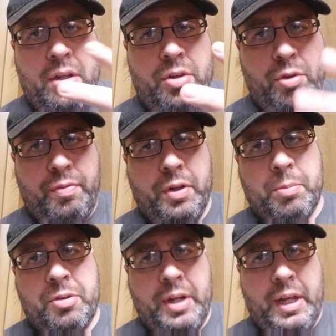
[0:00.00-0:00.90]
two
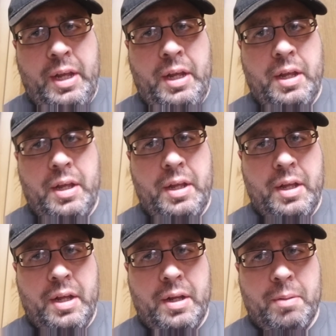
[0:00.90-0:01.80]
films today.
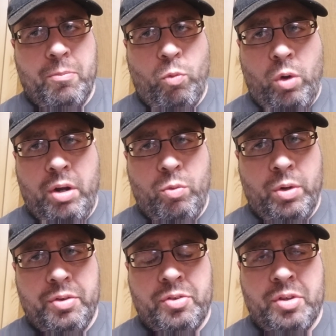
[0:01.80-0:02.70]
One was